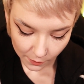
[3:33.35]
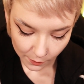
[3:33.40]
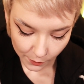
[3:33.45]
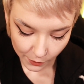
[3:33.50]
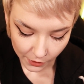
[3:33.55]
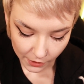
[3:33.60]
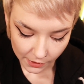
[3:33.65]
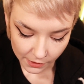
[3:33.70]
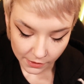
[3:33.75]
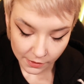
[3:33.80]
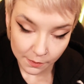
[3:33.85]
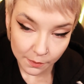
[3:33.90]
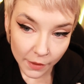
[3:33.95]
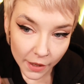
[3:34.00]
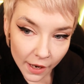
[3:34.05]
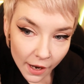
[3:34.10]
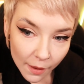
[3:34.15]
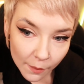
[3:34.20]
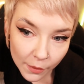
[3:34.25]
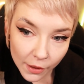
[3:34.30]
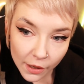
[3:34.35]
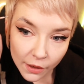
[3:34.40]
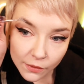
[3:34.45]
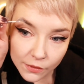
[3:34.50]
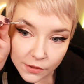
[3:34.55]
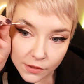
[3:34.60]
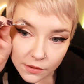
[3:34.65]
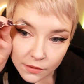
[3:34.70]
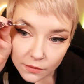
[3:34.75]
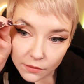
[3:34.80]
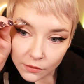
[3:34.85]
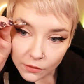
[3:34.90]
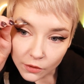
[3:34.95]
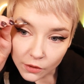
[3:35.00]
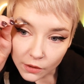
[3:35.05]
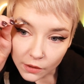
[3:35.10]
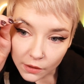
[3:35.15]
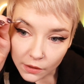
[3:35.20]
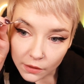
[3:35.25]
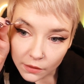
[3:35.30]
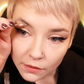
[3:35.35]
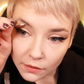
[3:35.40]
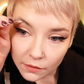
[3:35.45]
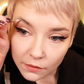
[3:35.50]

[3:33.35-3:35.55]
because my eyebrows look